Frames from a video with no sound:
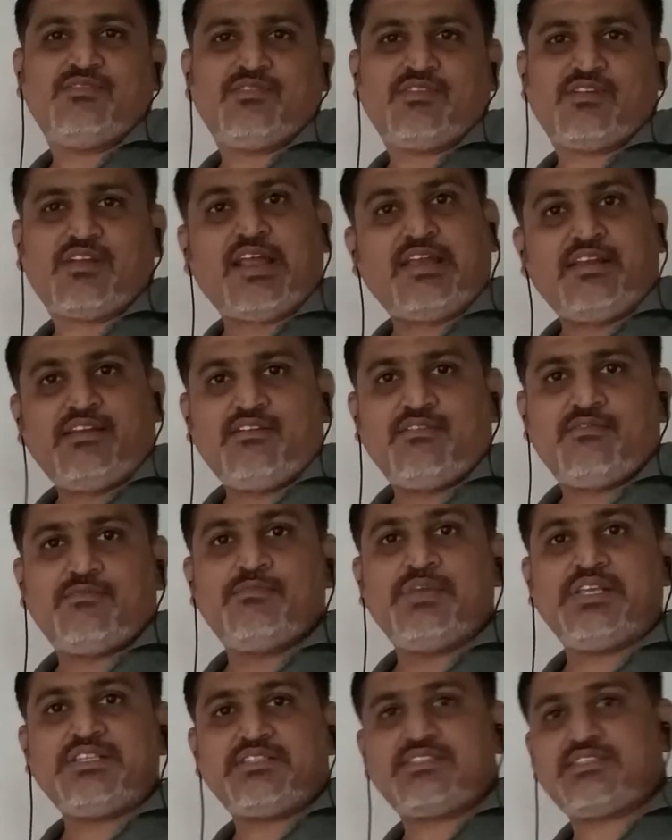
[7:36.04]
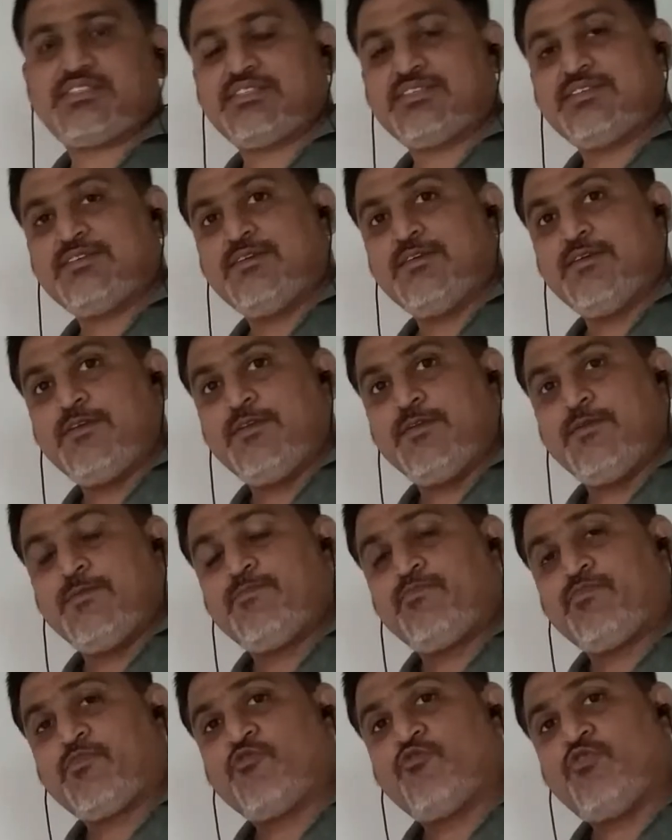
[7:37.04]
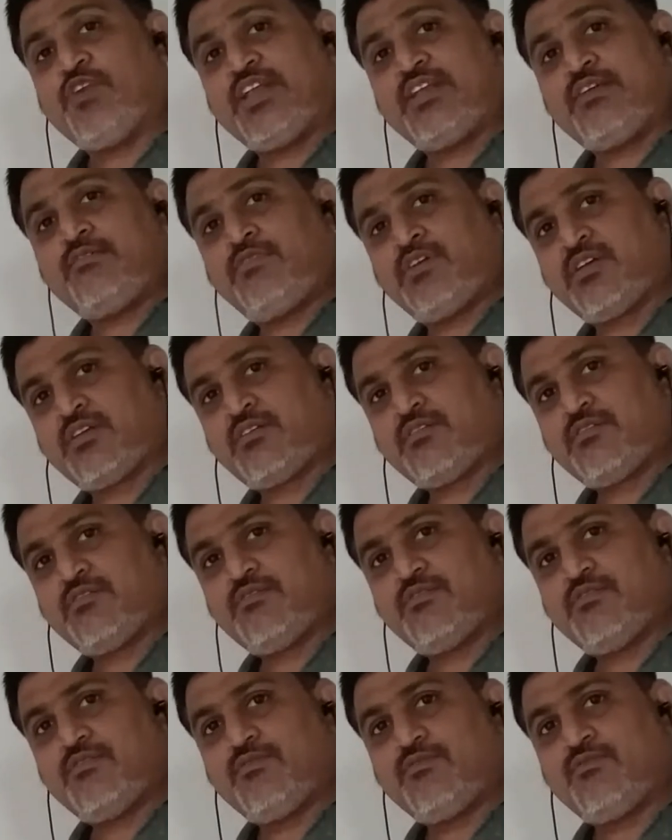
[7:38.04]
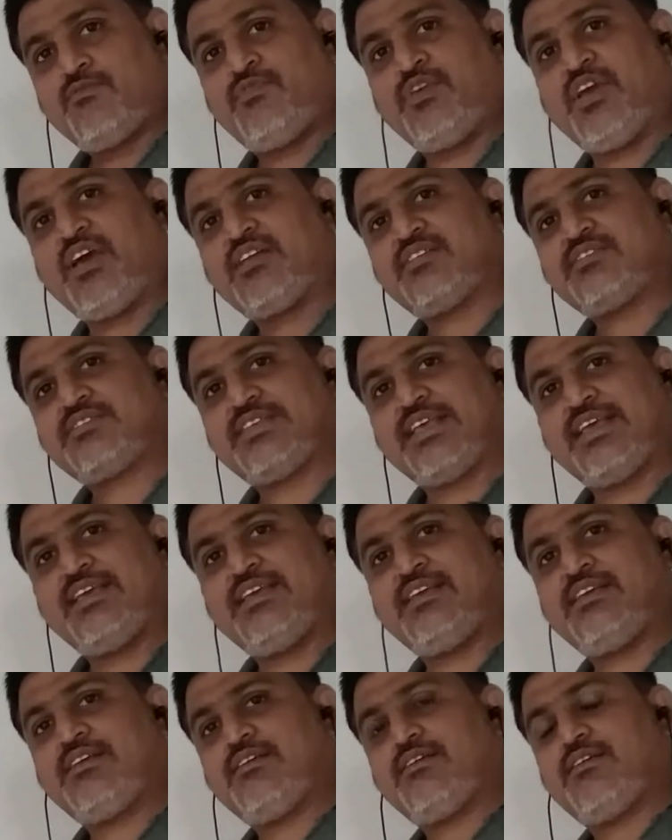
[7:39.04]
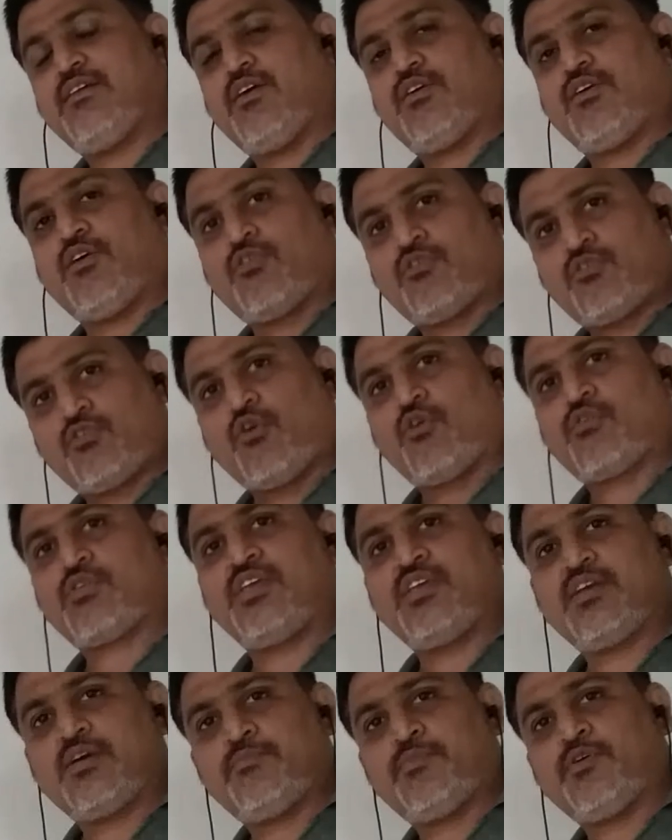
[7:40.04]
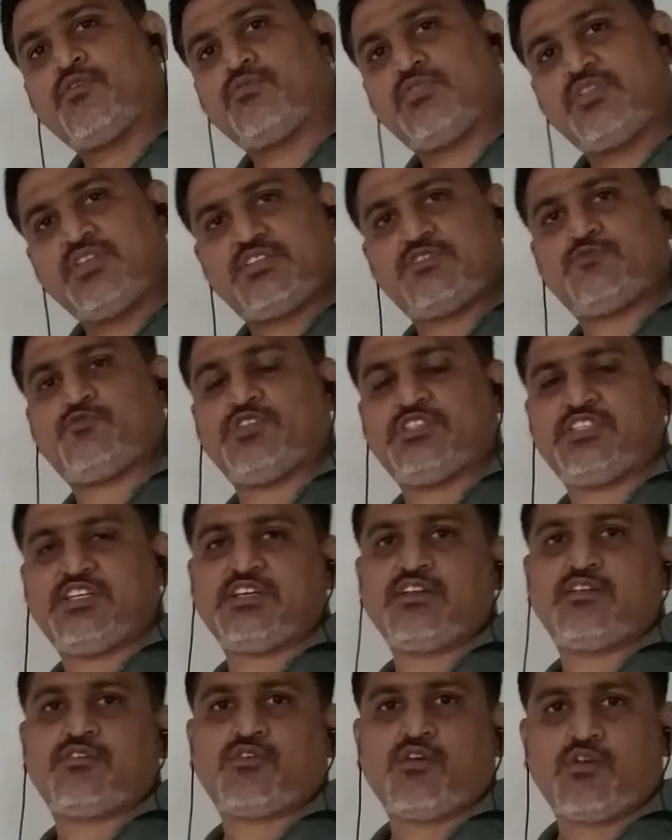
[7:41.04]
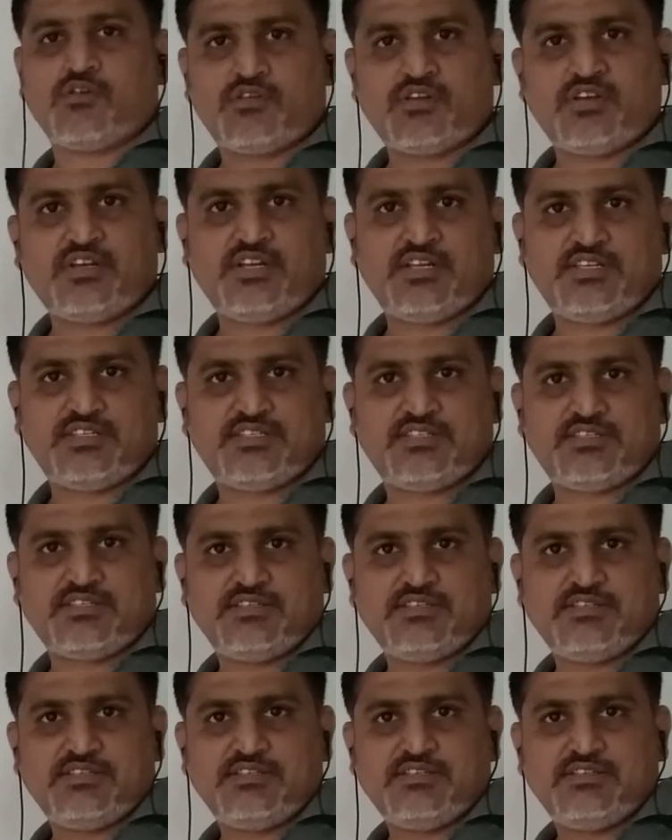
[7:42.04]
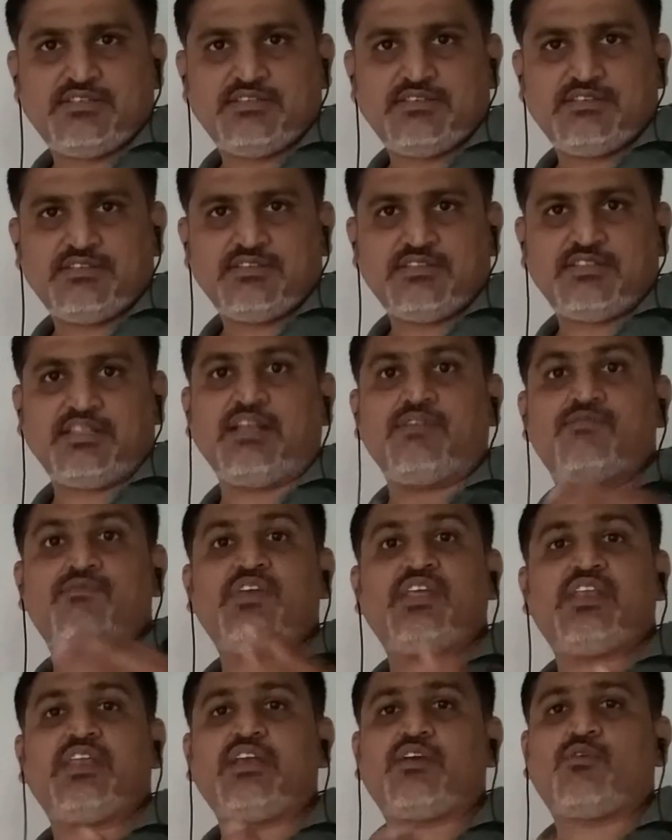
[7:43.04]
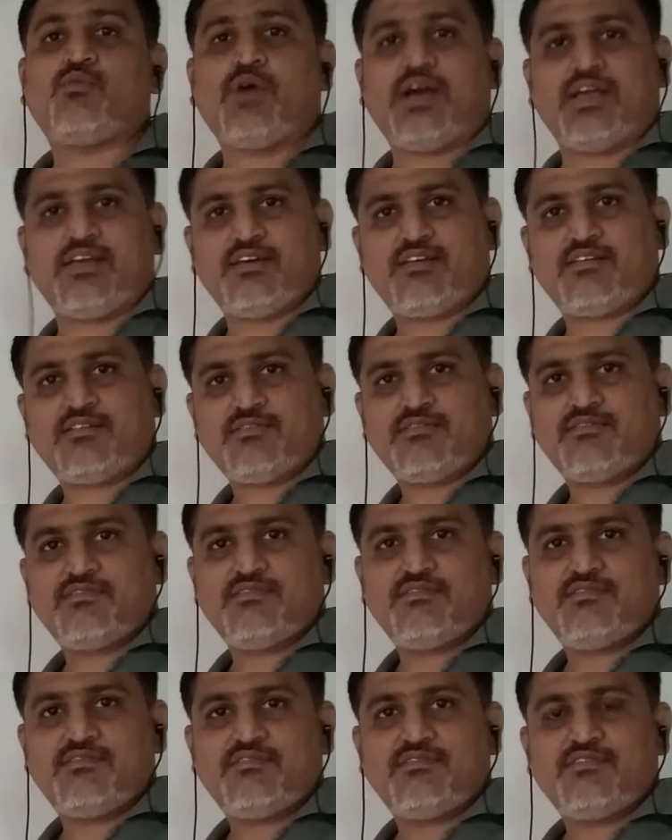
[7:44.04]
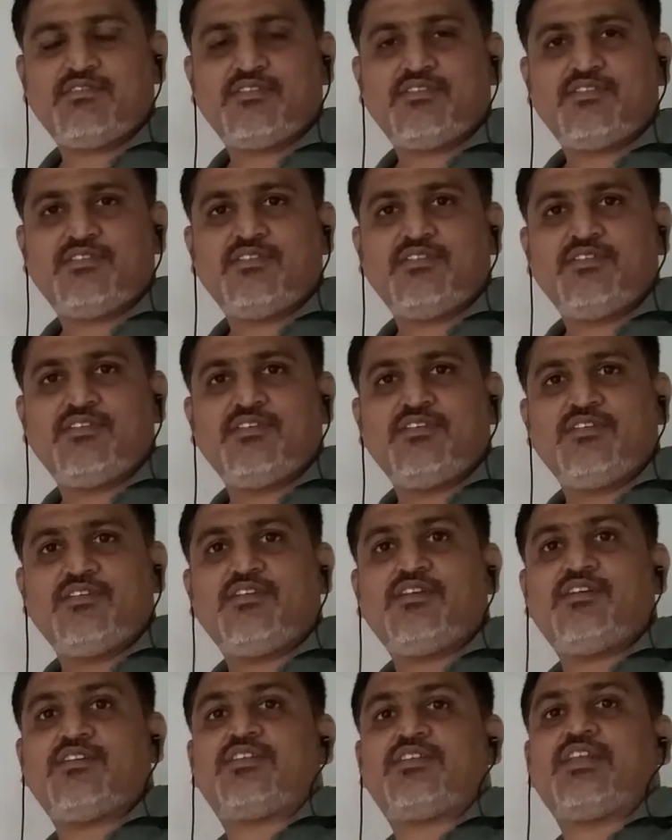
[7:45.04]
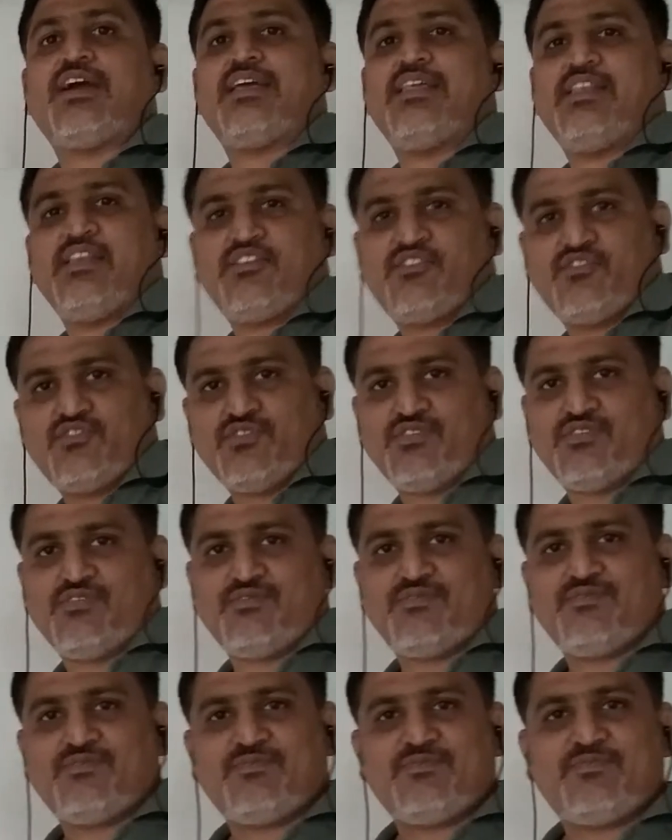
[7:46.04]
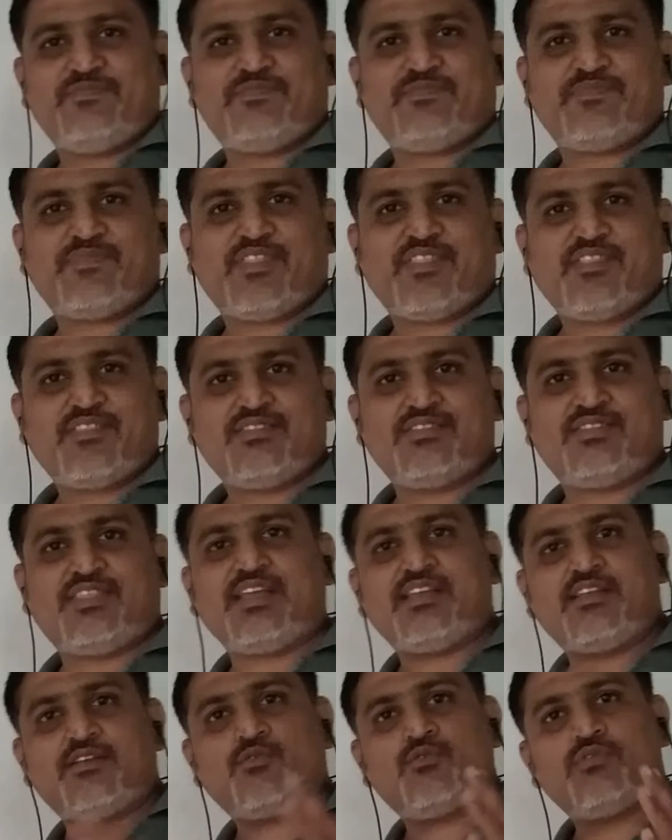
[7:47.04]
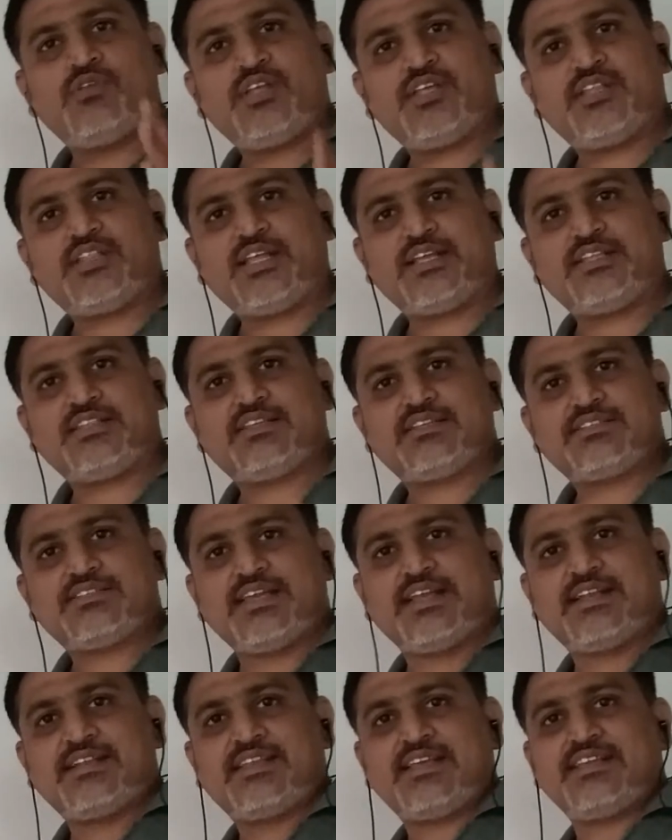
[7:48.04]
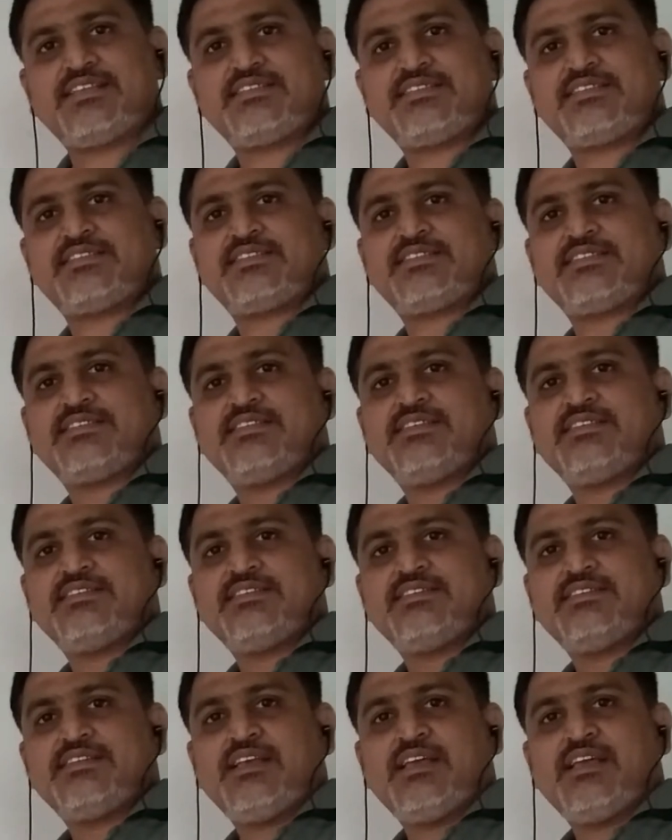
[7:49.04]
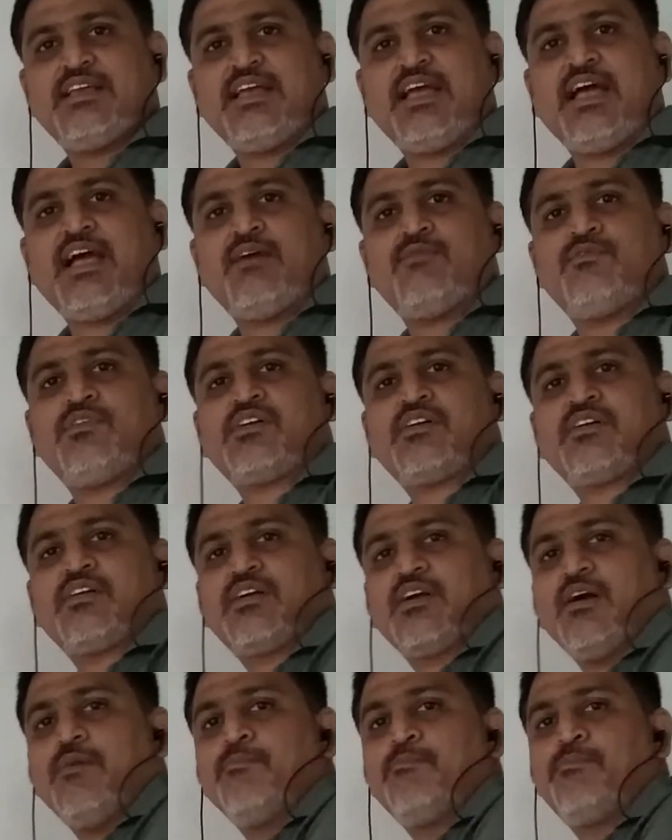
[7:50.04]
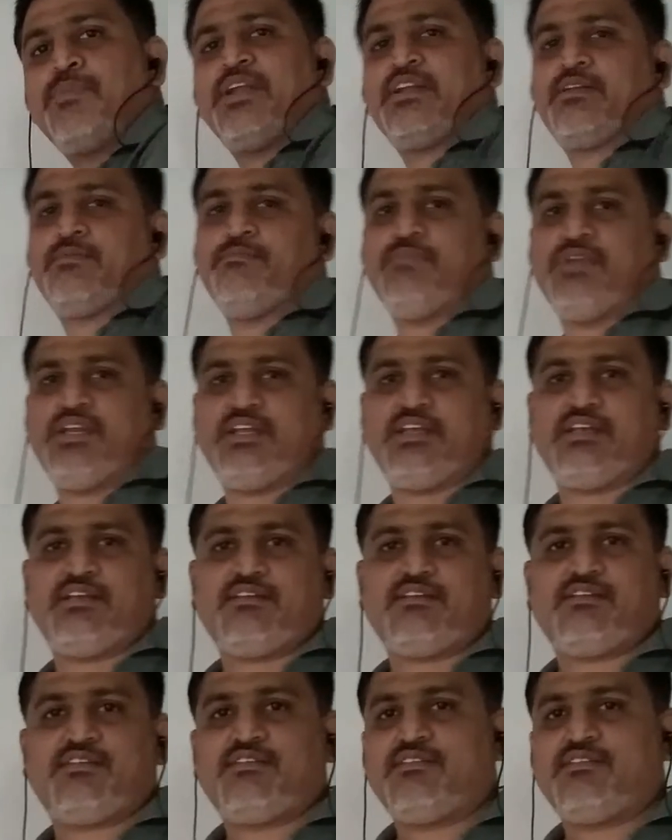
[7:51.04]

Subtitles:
Right? Means, whenever we are saying or talking about these physical quantities, then we require a direction. Then and only then the sentence have complete meaning.